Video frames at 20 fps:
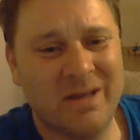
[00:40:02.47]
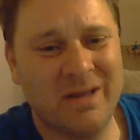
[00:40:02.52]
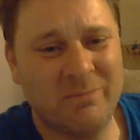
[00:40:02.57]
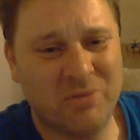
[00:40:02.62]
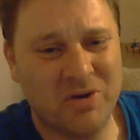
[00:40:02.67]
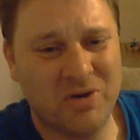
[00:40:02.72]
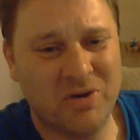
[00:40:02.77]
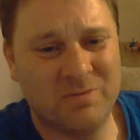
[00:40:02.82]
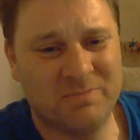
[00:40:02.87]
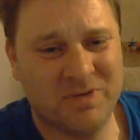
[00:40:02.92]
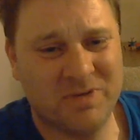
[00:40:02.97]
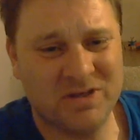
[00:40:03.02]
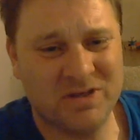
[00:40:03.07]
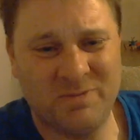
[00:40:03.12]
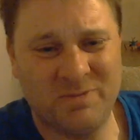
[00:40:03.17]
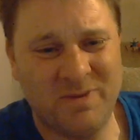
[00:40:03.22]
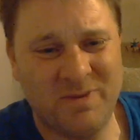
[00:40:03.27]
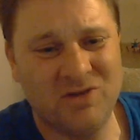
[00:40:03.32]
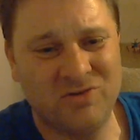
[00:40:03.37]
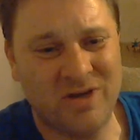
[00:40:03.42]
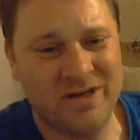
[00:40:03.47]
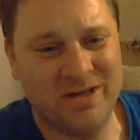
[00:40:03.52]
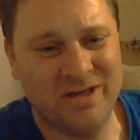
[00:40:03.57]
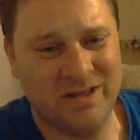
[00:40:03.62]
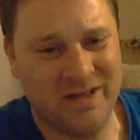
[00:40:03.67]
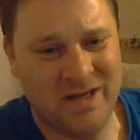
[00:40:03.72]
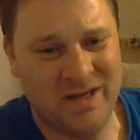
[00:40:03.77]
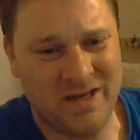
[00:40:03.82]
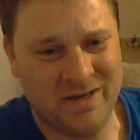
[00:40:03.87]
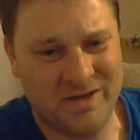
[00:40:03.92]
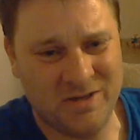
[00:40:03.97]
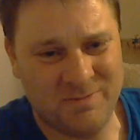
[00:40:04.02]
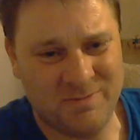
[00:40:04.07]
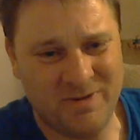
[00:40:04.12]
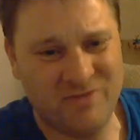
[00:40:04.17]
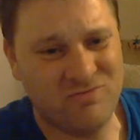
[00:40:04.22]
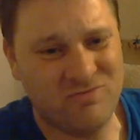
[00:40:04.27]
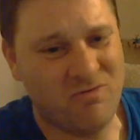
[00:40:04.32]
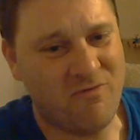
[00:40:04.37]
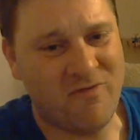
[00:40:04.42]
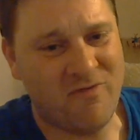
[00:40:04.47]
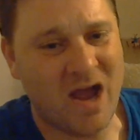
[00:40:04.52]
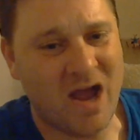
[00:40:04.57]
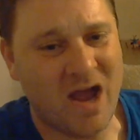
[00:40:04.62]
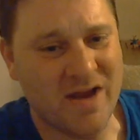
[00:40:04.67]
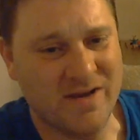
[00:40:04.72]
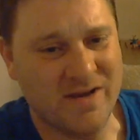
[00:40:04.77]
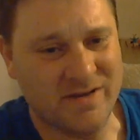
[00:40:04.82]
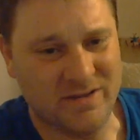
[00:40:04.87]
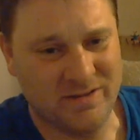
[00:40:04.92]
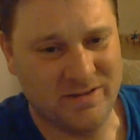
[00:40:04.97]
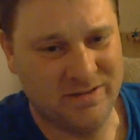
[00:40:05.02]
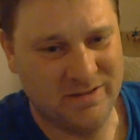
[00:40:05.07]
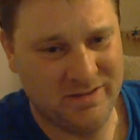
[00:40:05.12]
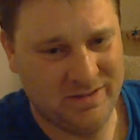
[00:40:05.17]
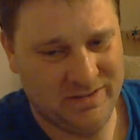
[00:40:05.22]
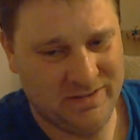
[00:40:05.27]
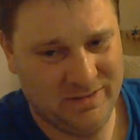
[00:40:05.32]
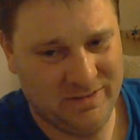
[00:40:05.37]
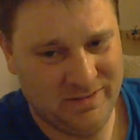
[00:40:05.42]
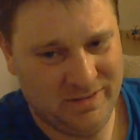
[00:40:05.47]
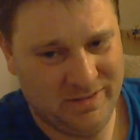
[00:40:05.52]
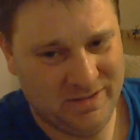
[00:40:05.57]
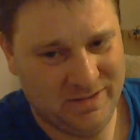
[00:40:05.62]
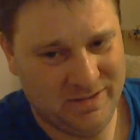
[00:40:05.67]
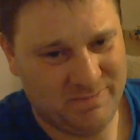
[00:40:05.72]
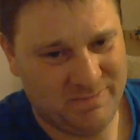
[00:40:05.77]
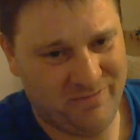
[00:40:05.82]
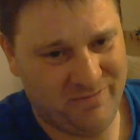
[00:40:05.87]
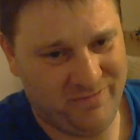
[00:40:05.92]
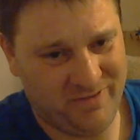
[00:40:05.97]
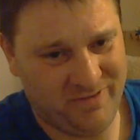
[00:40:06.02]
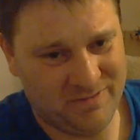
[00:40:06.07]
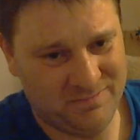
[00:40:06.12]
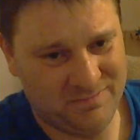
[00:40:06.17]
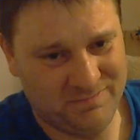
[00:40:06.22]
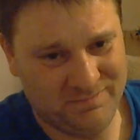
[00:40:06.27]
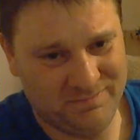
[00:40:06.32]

but it's because it's been granulated and it's been refined. It's bad for you.